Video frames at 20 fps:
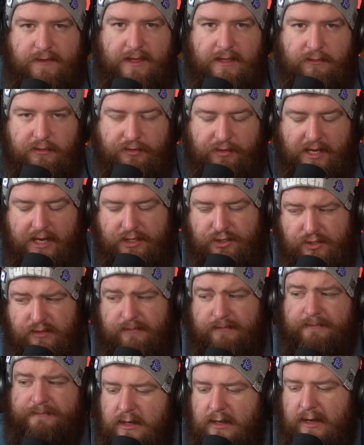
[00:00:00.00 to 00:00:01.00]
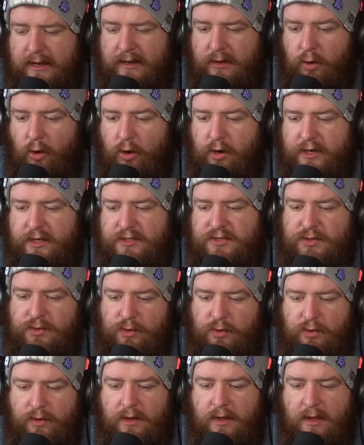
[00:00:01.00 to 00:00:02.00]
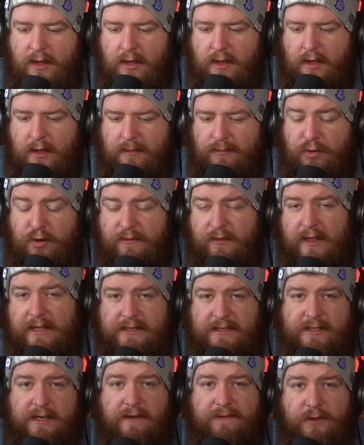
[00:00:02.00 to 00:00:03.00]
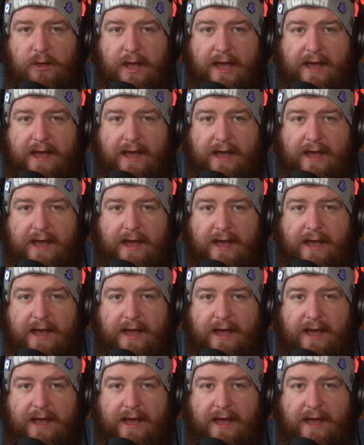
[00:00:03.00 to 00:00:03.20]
at that location. In order to move all that stuff, you